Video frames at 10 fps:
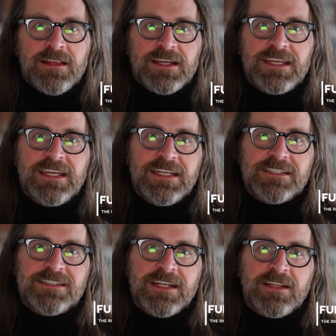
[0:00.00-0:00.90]
the key to
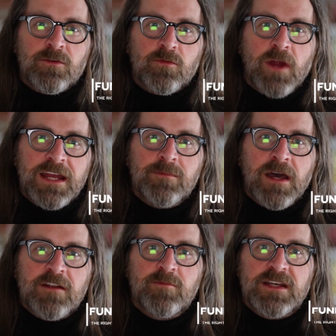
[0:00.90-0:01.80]
sending the right amount of